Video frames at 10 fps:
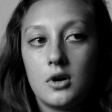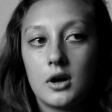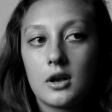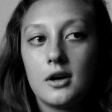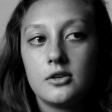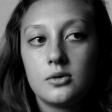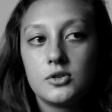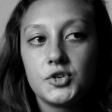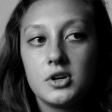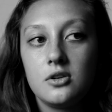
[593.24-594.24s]
I'd like to
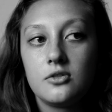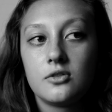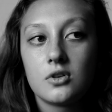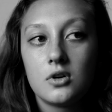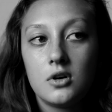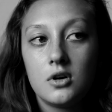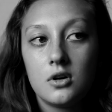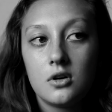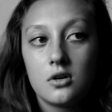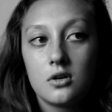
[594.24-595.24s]
achieve,
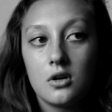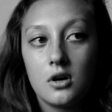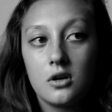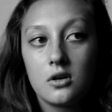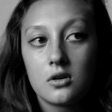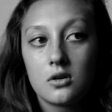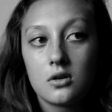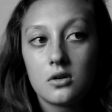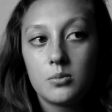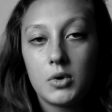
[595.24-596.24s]
like,
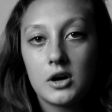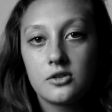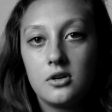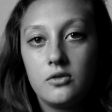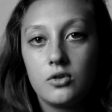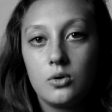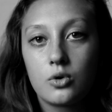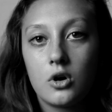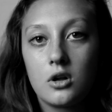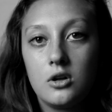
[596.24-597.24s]
passing through
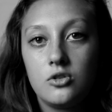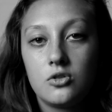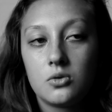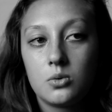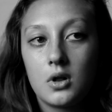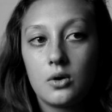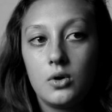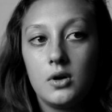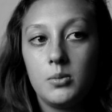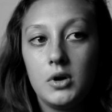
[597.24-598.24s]
college
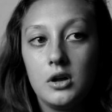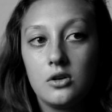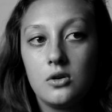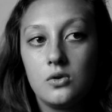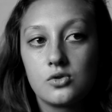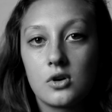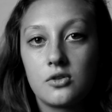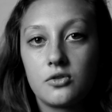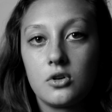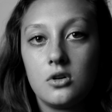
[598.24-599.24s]
without it being too
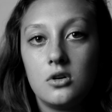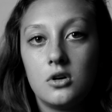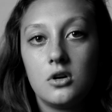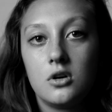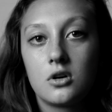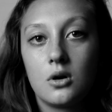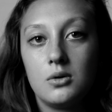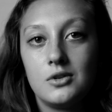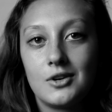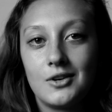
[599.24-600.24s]
stressful,
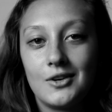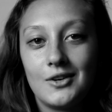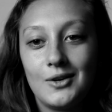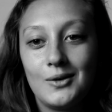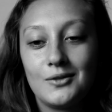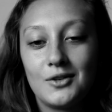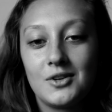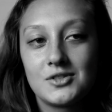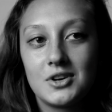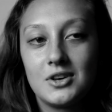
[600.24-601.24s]
going to
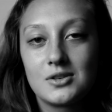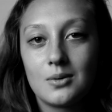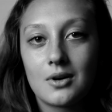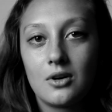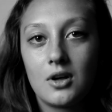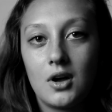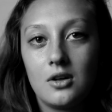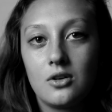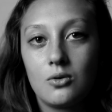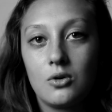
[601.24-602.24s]
university so I can get
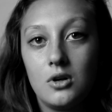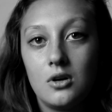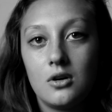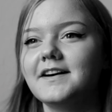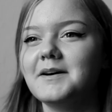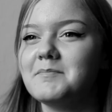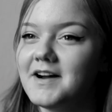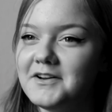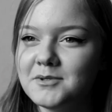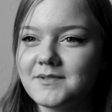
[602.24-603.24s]
a degree. My
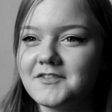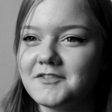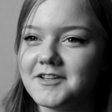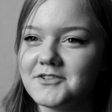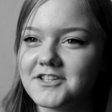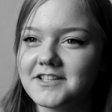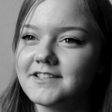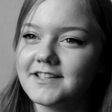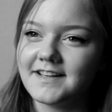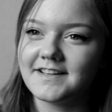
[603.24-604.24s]
hopes for the future
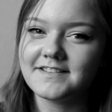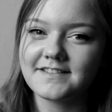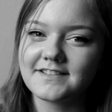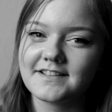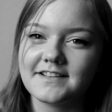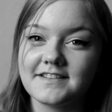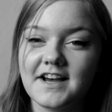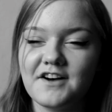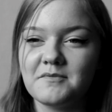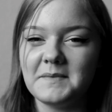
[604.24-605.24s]
is to
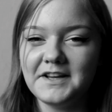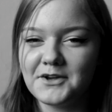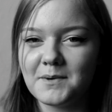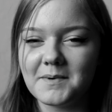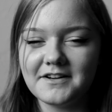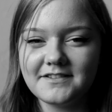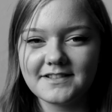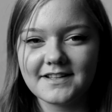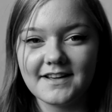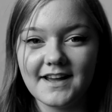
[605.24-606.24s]
have a Mini Cooper,
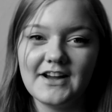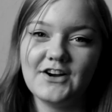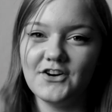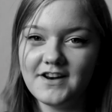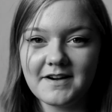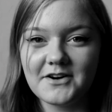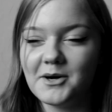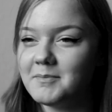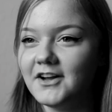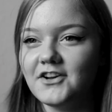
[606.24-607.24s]
own
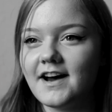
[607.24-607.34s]
my own